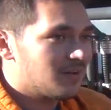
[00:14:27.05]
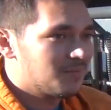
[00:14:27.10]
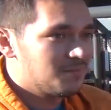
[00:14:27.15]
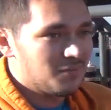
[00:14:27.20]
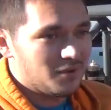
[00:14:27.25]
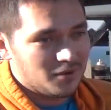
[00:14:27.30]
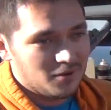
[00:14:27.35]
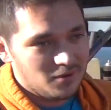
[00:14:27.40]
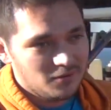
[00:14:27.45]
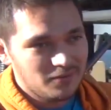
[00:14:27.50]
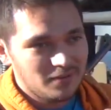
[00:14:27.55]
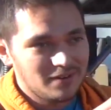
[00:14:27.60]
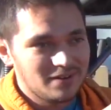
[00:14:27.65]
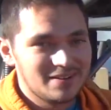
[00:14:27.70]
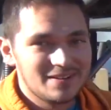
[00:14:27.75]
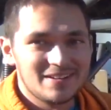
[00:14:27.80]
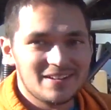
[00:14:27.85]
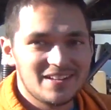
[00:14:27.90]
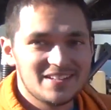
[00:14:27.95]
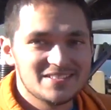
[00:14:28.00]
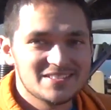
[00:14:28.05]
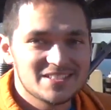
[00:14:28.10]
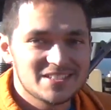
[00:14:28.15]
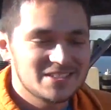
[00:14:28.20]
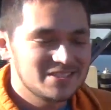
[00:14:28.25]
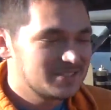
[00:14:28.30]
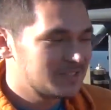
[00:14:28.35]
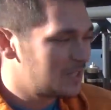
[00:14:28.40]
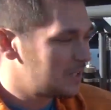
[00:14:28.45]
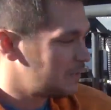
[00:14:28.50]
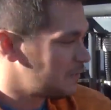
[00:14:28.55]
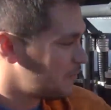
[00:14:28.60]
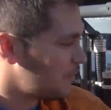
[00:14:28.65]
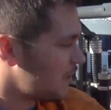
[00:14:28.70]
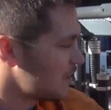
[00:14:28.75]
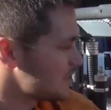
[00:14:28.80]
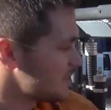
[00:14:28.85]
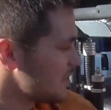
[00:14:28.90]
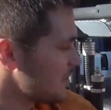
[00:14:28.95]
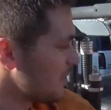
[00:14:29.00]
My girlfriend Lindsay's
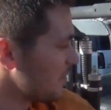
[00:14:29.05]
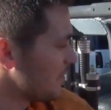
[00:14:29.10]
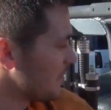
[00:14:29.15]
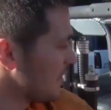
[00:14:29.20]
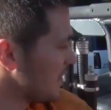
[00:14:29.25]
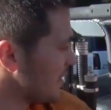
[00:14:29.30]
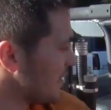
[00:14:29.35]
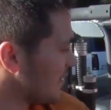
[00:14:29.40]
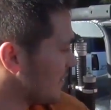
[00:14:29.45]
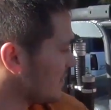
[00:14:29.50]
watching over there.